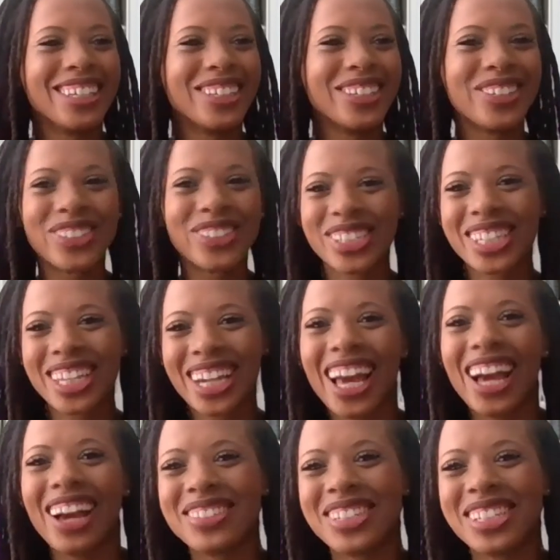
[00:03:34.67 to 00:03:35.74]
You're just gonna
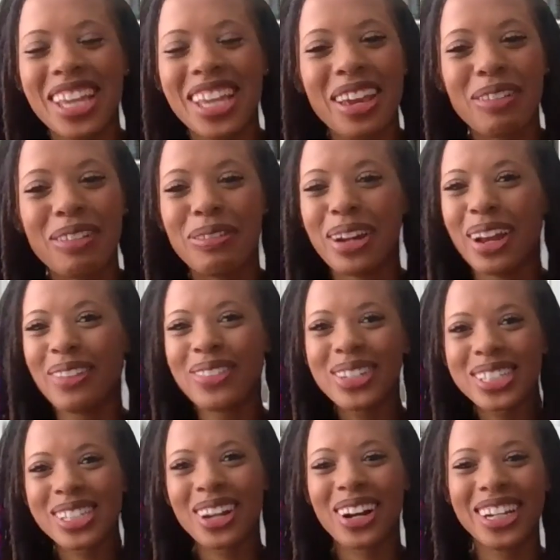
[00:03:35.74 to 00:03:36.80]
have to take whatever
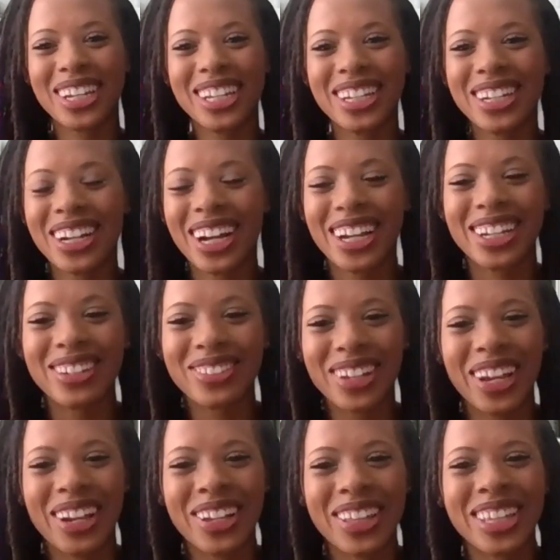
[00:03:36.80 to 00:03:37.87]
is on here. I don't
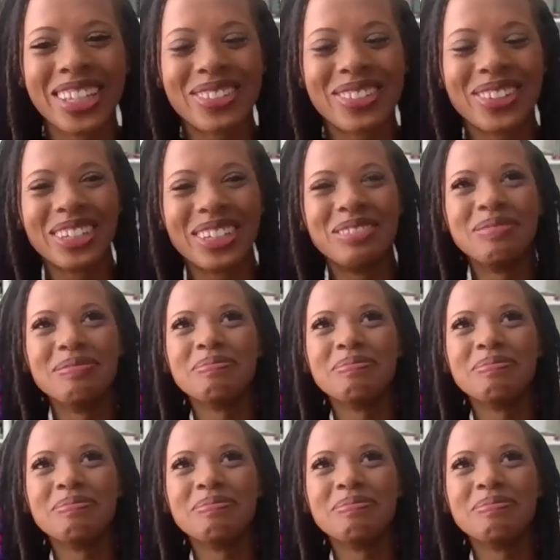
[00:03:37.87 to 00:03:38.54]
get at this point.